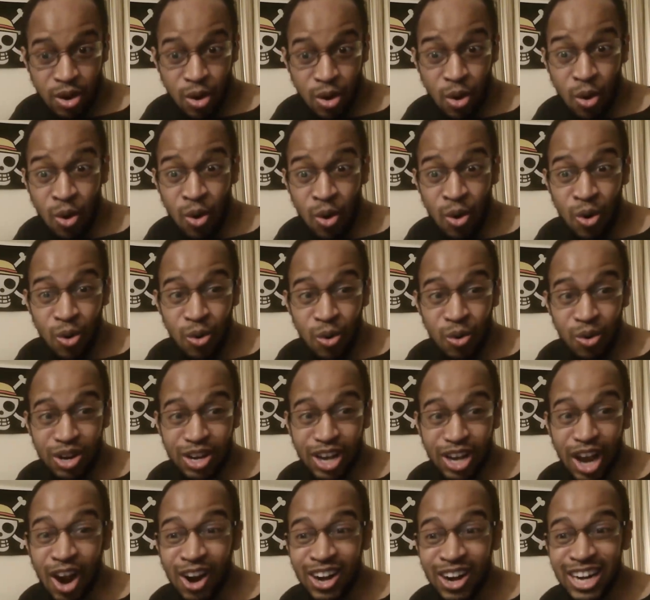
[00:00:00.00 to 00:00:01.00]
Ooh,
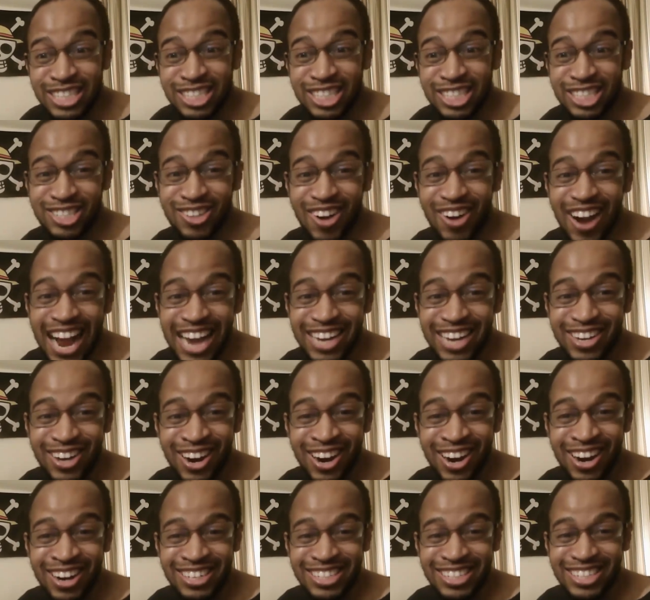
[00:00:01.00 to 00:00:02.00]
Curtis
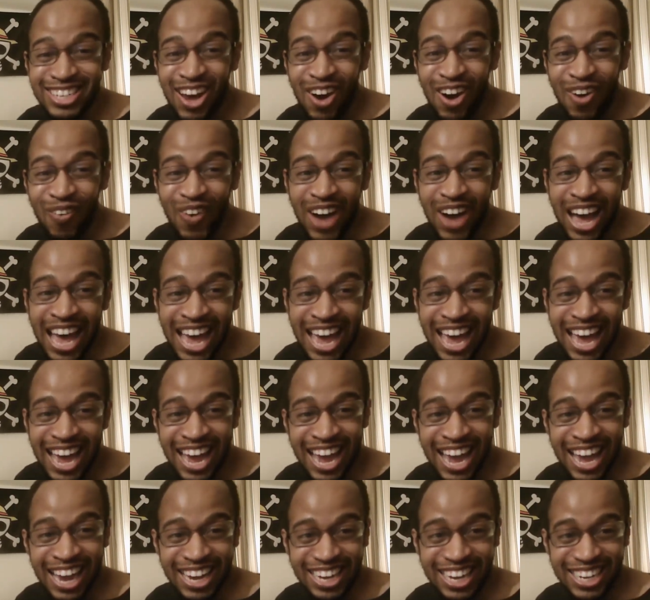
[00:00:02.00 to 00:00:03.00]
Stryker? No
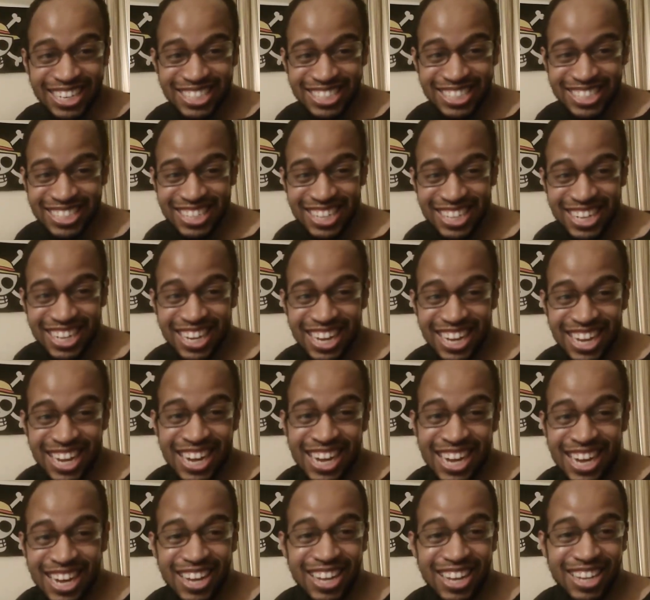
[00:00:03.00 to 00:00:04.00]
way!
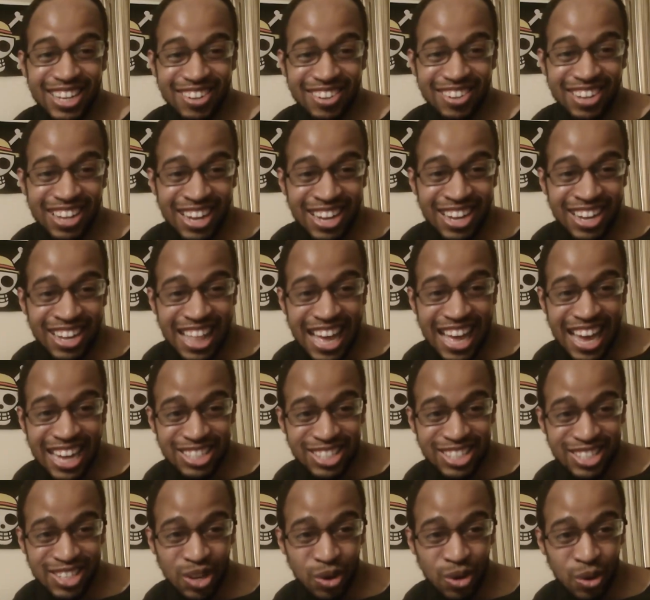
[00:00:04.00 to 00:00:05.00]
Oh,
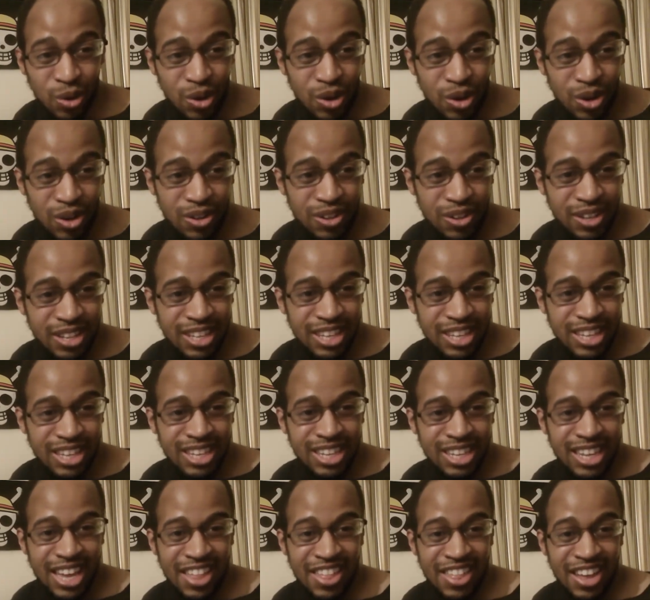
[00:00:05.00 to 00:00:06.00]
that's cool.
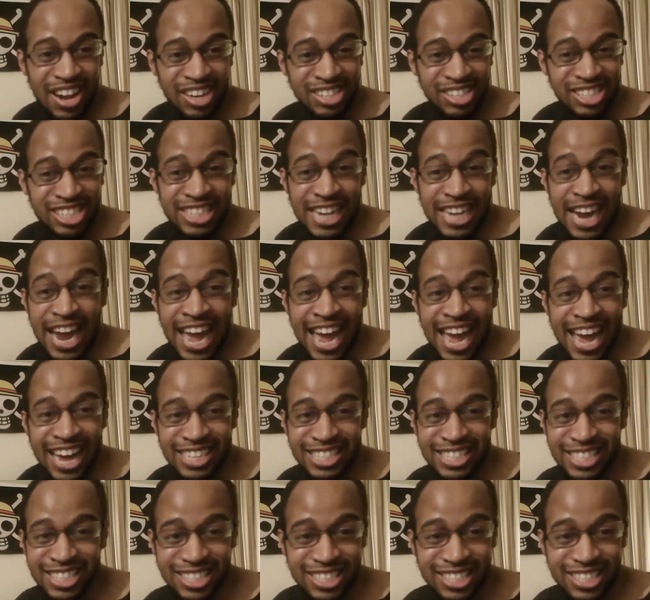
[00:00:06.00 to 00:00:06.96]
There's Jack.